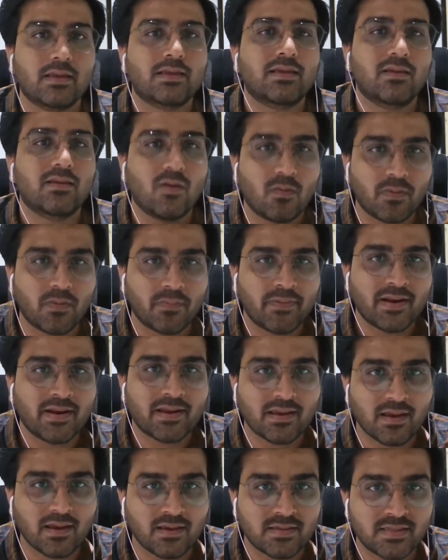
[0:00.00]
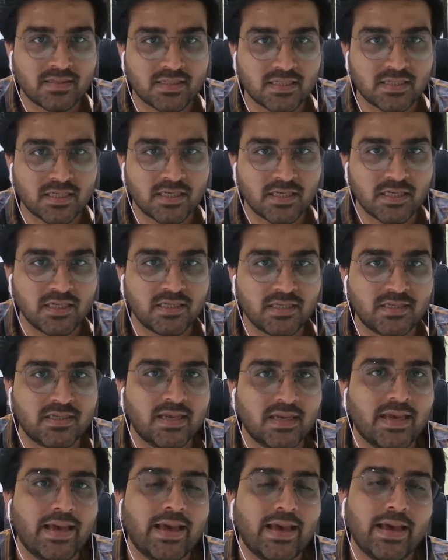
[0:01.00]
or prepare case studies.
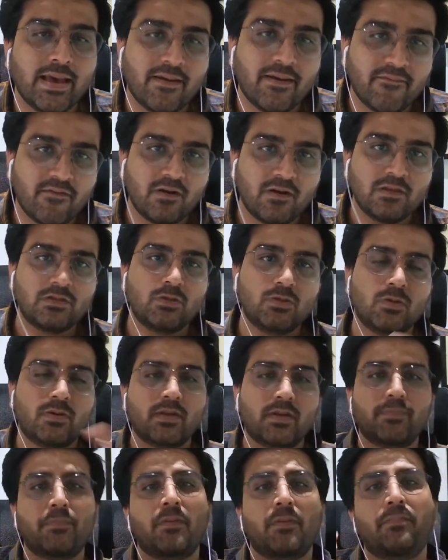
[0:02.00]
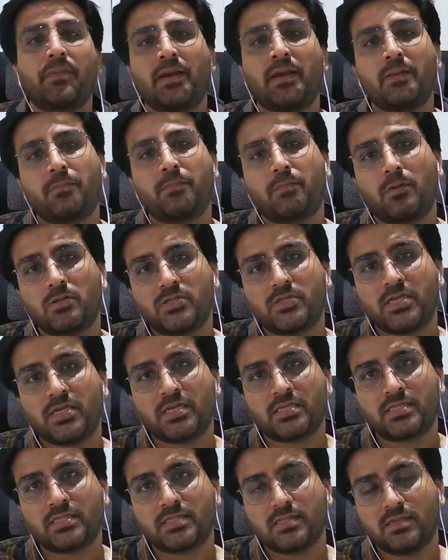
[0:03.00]
Once you prepare
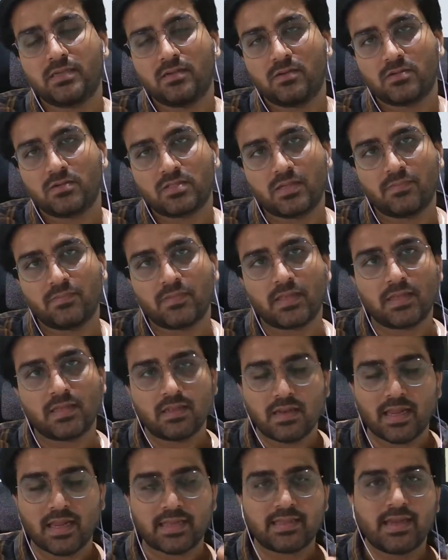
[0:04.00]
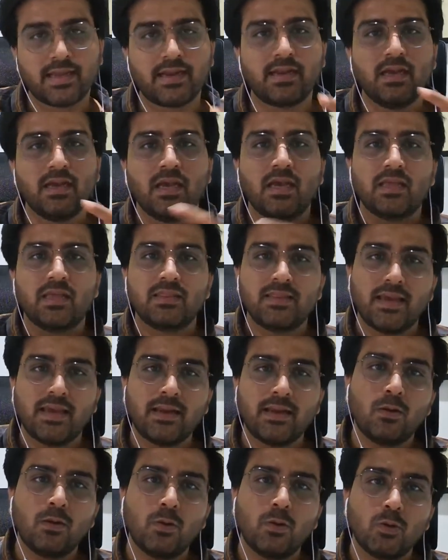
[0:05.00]
projects, something like that,
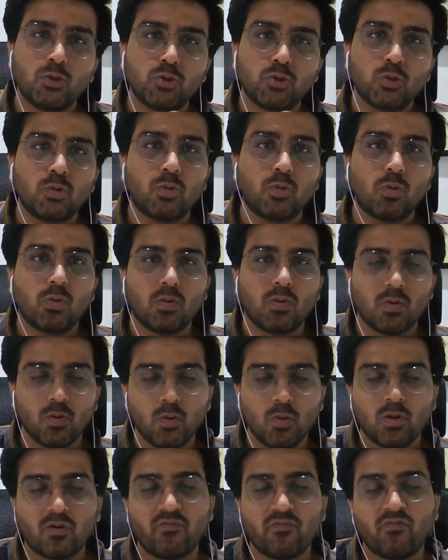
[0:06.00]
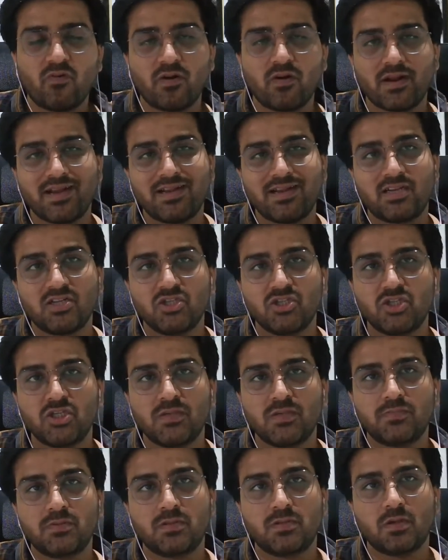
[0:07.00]
then you should look for
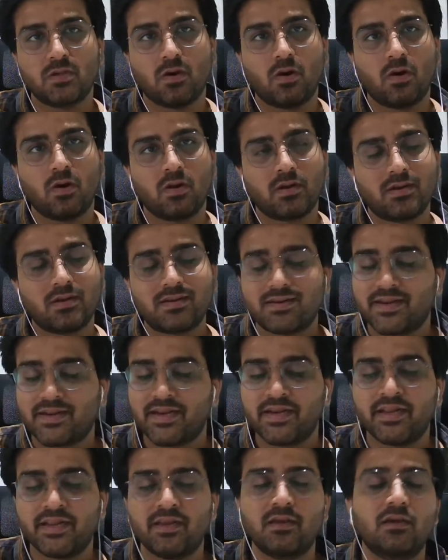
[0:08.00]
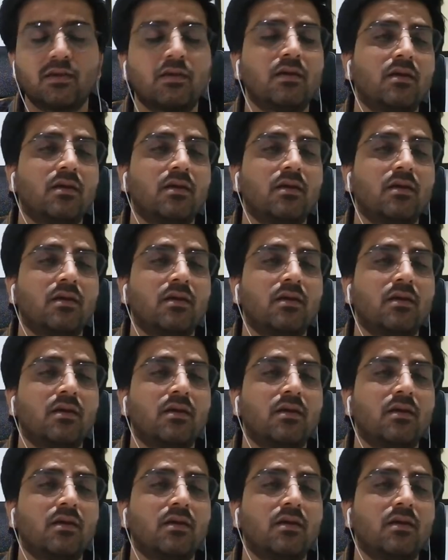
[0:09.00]
internships or training